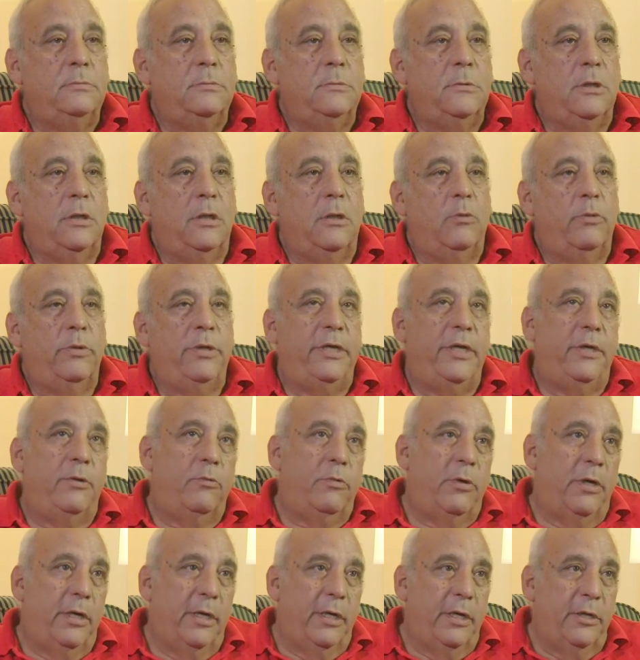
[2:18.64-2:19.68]
So, we didn't
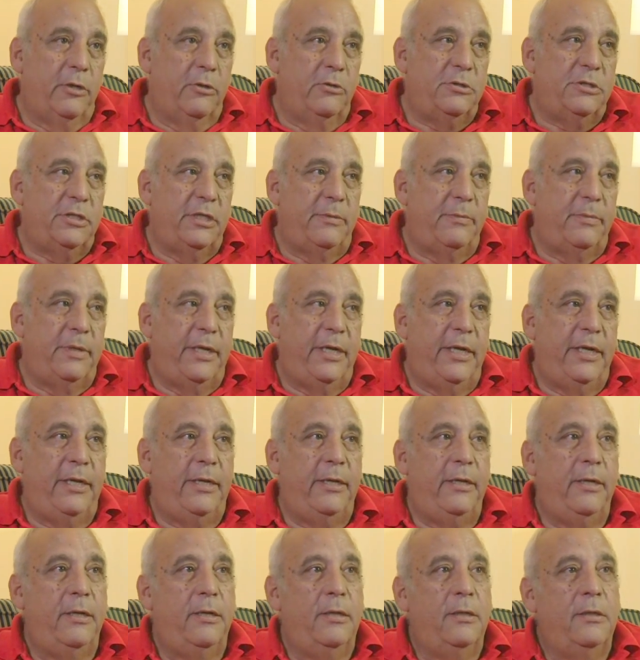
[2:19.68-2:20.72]
really lose him.
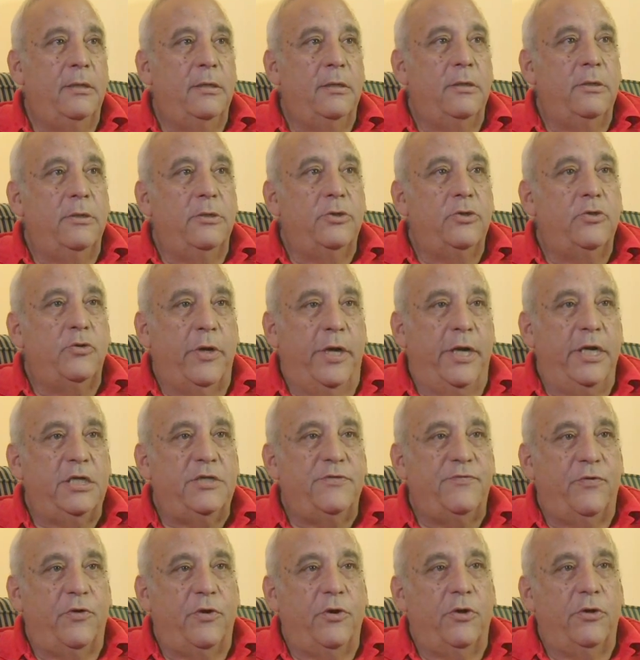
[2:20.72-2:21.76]
He
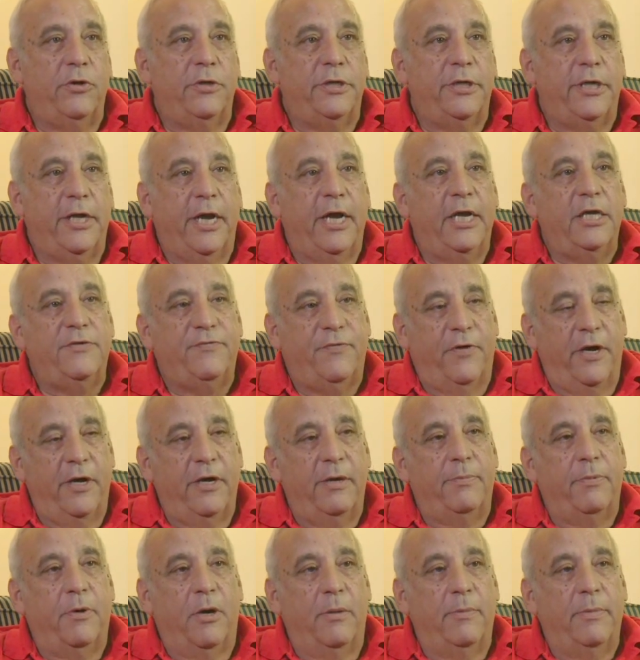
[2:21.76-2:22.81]
transferred to God's Fire
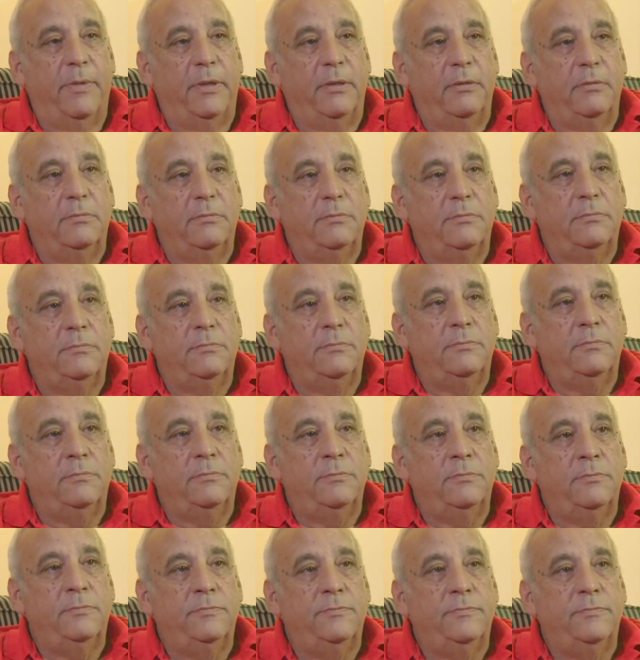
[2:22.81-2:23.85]
Department.
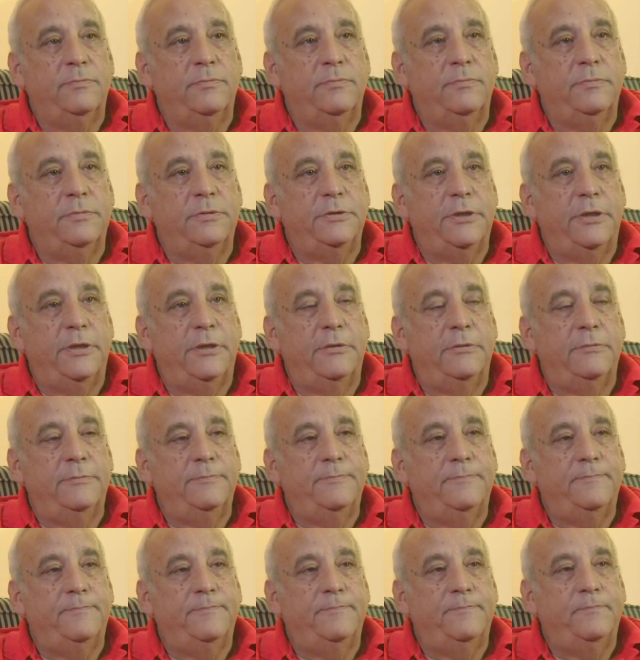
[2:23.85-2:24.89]
So,
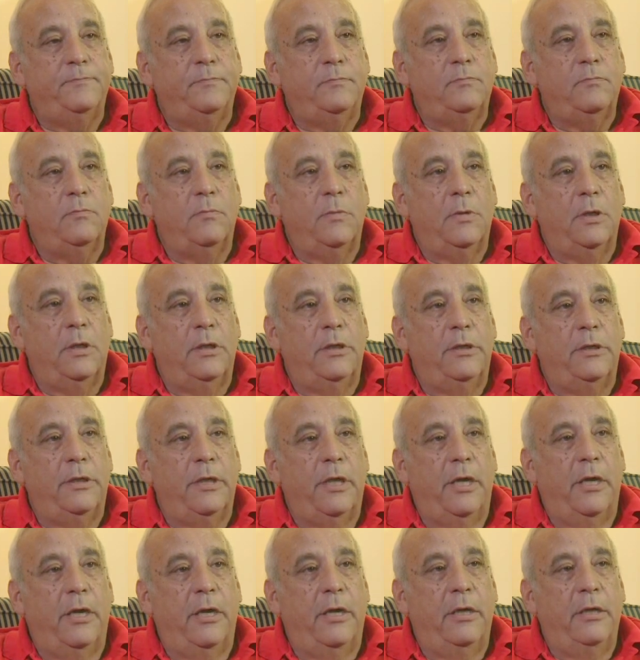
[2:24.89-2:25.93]

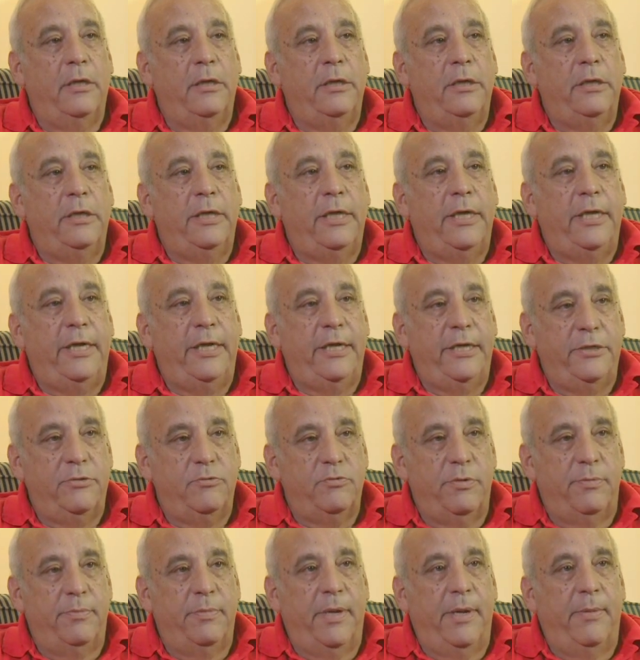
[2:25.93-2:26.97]
but, he is
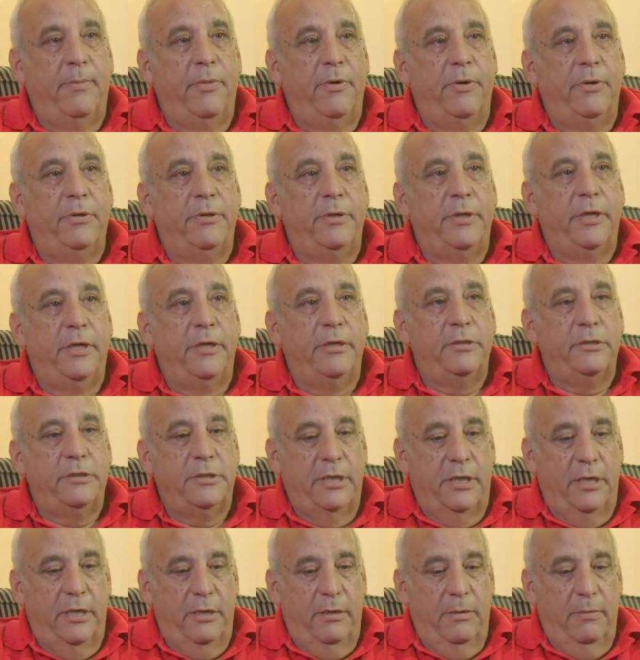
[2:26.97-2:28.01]
remembered, and there's
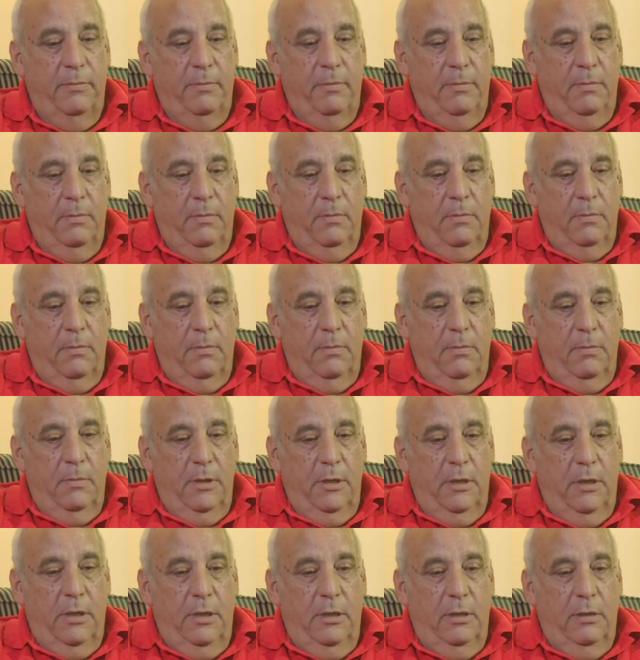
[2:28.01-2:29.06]
a
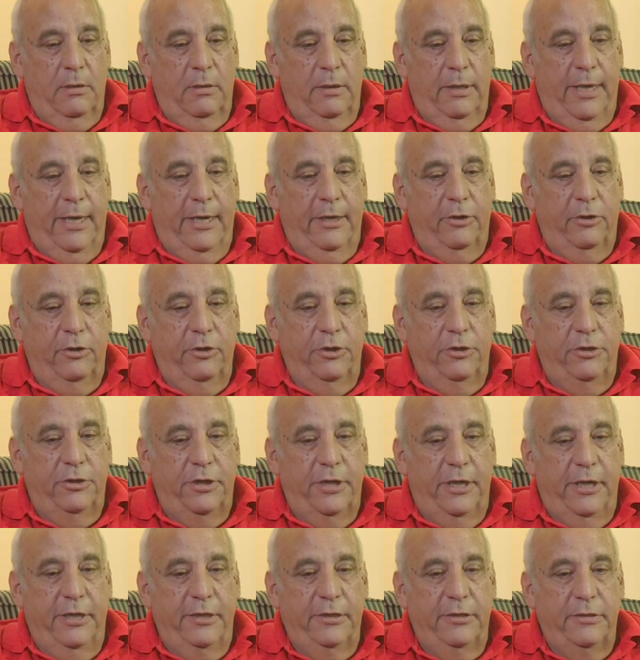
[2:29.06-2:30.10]
lot of good
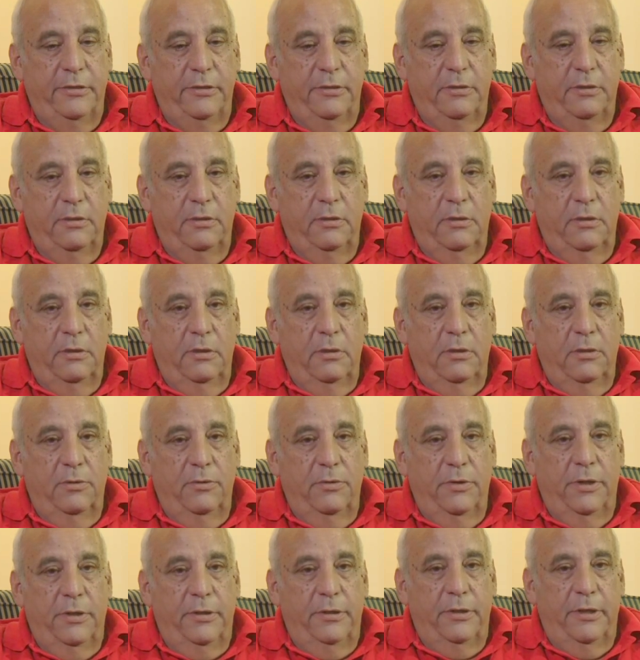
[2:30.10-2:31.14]
things
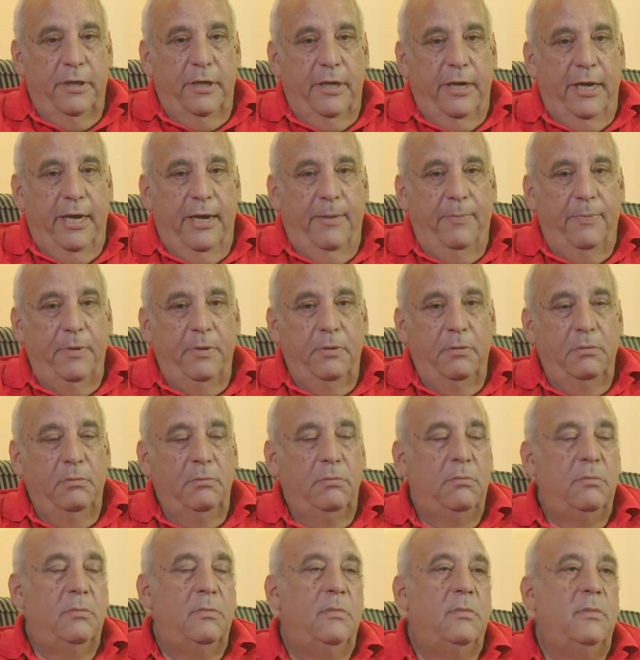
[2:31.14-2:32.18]
that happen,
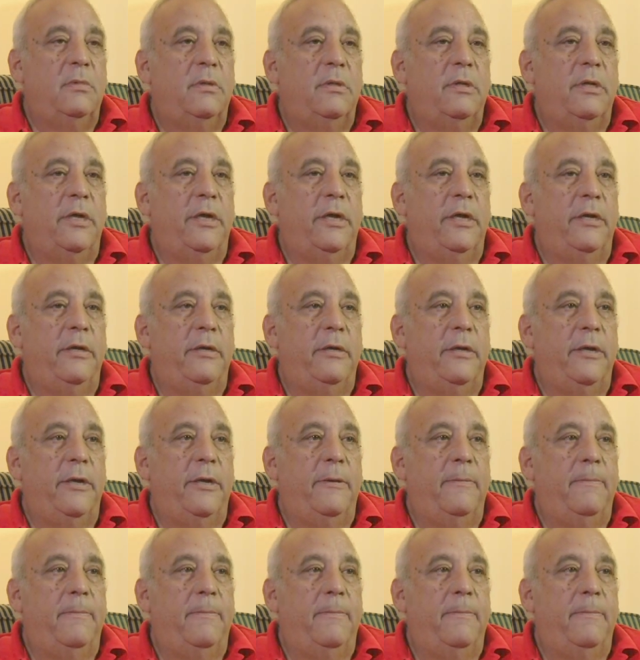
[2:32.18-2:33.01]
and